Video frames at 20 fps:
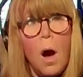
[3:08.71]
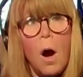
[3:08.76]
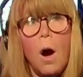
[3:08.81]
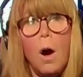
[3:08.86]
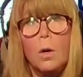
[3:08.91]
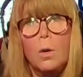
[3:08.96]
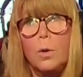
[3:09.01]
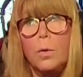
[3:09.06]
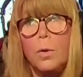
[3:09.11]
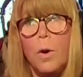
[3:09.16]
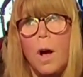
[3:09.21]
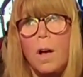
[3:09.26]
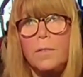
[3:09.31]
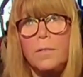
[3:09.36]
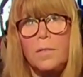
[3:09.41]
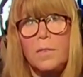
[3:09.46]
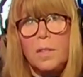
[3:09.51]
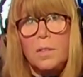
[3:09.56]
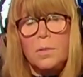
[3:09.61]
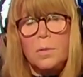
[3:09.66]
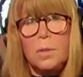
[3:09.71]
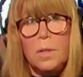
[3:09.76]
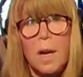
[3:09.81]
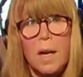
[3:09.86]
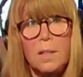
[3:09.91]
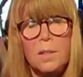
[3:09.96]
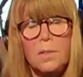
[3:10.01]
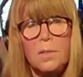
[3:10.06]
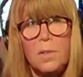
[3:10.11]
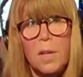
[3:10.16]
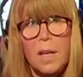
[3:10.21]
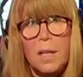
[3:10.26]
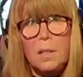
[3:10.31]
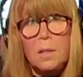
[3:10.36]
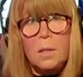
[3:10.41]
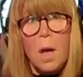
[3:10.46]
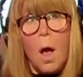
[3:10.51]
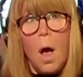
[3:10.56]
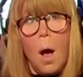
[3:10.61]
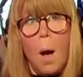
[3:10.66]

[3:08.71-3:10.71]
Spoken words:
across these United States.